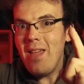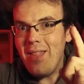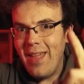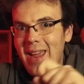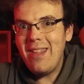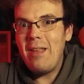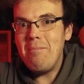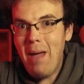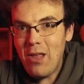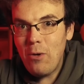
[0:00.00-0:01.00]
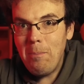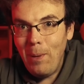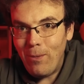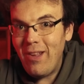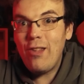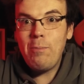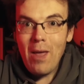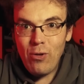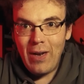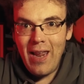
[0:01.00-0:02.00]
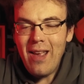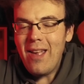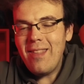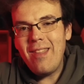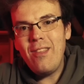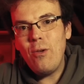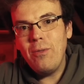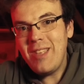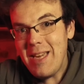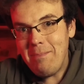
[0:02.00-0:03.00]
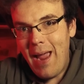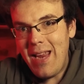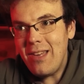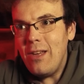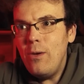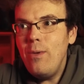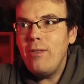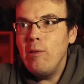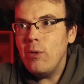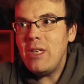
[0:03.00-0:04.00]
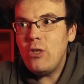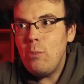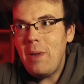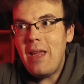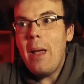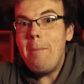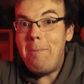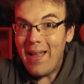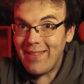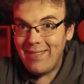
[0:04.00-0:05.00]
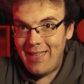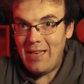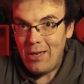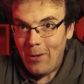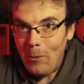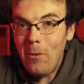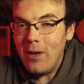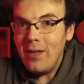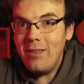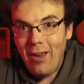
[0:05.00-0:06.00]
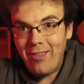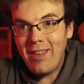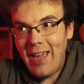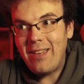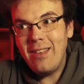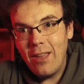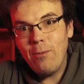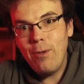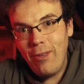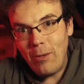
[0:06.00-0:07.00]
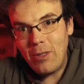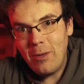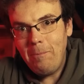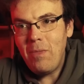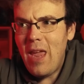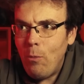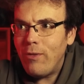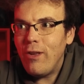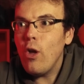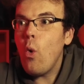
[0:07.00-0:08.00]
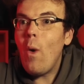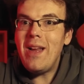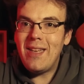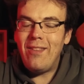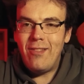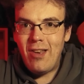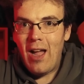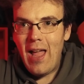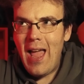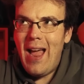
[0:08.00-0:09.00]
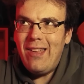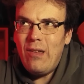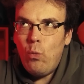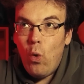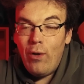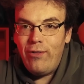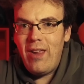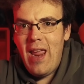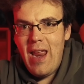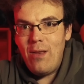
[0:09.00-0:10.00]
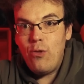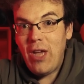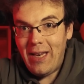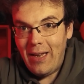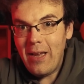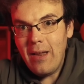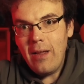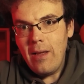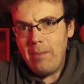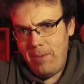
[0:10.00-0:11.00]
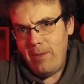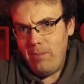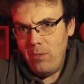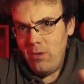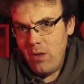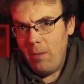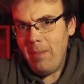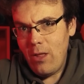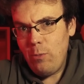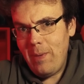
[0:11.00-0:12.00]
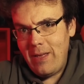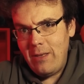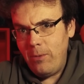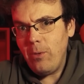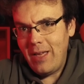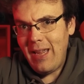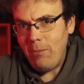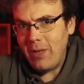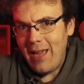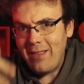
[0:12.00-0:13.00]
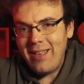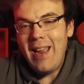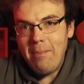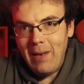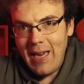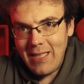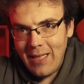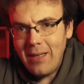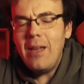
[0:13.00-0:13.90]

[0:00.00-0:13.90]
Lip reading: That is a major boost, especially since your teammate, who is lauded to be better than you, doesn't get another result. It wasn't quite as dire as it was in Jeddah, but not much better, but again, we'll get to him later.